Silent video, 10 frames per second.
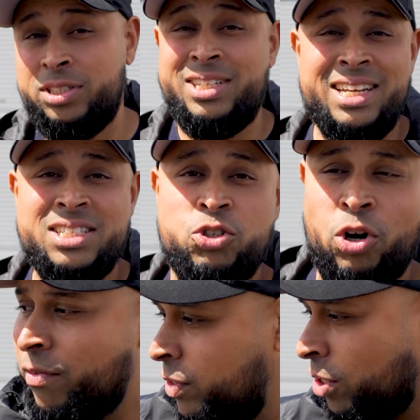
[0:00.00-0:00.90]
because it is a
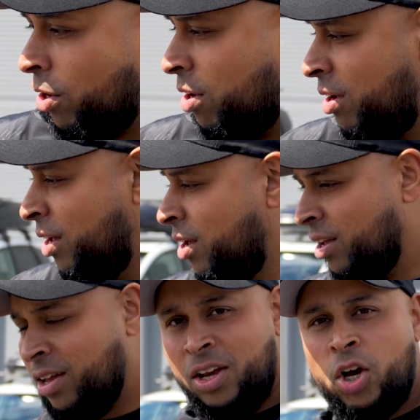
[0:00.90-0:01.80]
driver's car.
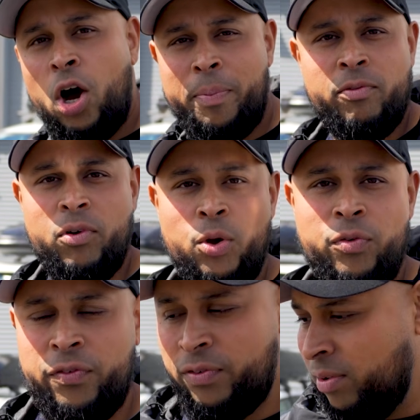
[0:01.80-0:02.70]
Carbon
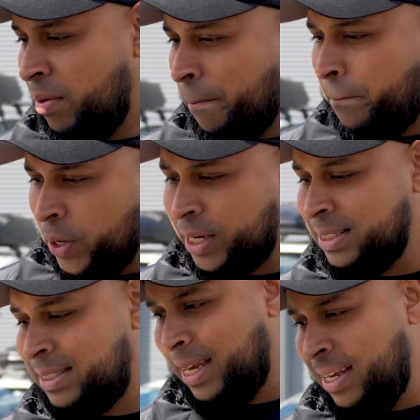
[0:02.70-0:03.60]
roof,
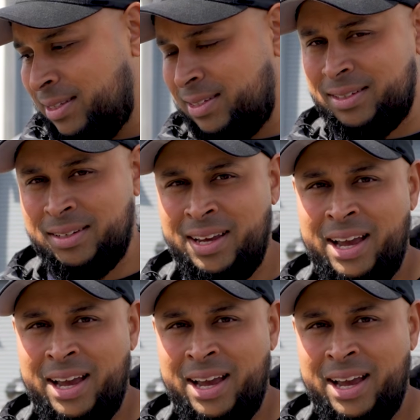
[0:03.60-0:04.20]
bucket seats,